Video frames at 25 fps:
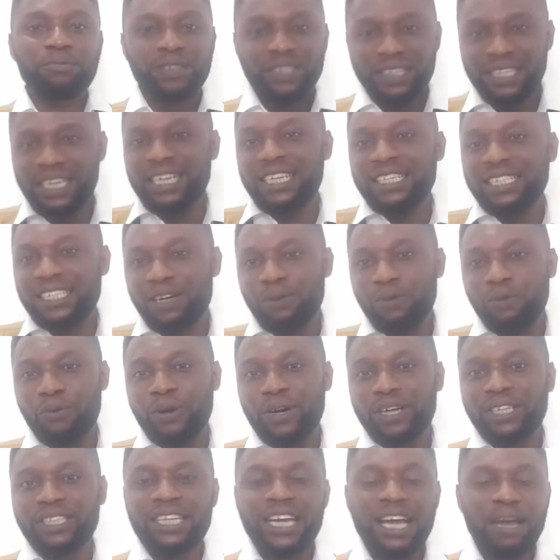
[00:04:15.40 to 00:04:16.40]
These are
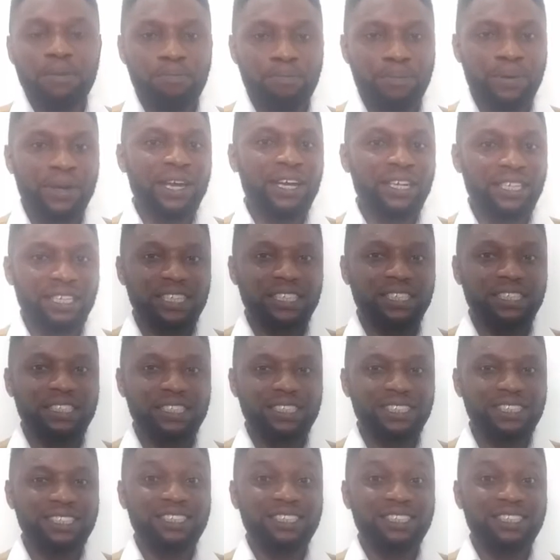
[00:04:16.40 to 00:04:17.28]
words I pay attention